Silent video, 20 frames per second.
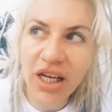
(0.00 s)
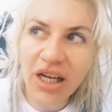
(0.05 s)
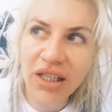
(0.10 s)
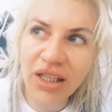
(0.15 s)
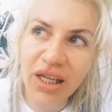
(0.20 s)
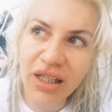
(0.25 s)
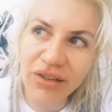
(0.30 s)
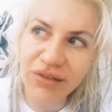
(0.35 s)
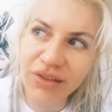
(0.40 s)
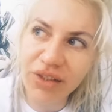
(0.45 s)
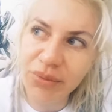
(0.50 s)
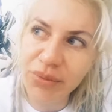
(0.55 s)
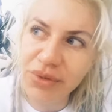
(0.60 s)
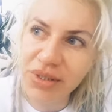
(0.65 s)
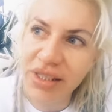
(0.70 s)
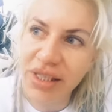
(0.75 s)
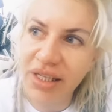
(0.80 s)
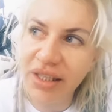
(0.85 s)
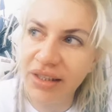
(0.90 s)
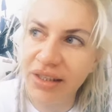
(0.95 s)
a lot of them
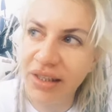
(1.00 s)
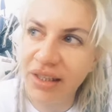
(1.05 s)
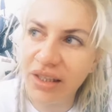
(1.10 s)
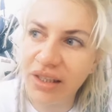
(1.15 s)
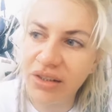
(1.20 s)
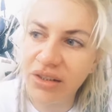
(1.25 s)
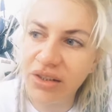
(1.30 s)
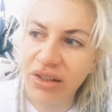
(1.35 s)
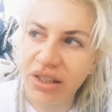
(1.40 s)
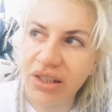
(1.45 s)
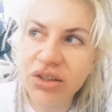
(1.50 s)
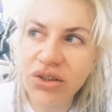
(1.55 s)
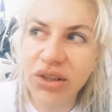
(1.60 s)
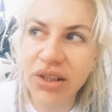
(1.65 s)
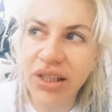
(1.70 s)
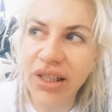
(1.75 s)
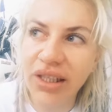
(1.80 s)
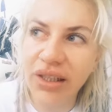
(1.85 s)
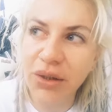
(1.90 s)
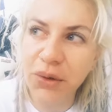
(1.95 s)
said that
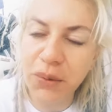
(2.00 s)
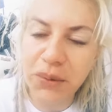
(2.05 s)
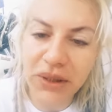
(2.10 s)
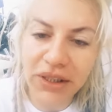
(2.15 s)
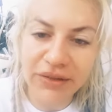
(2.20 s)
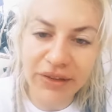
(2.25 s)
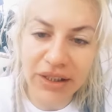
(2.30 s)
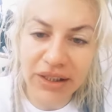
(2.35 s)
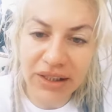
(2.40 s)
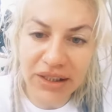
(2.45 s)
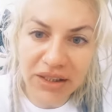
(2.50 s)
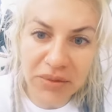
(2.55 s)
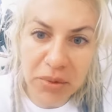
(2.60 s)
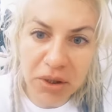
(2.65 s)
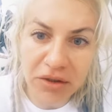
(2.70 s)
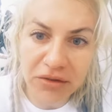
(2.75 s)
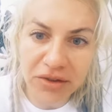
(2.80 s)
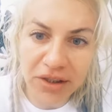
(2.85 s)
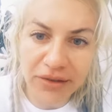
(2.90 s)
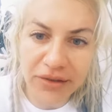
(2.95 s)
yesterday you know leaving lima
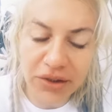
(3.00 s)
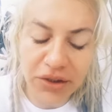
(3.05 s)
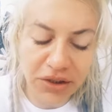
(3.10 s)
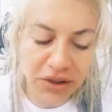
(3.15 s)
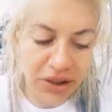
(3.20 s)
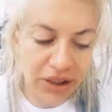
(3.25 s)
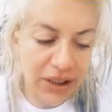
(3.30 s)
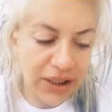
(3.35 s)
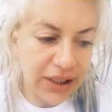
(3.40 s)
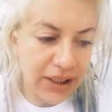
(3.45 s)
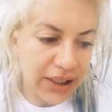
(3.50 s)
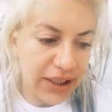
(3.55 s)
at 5.30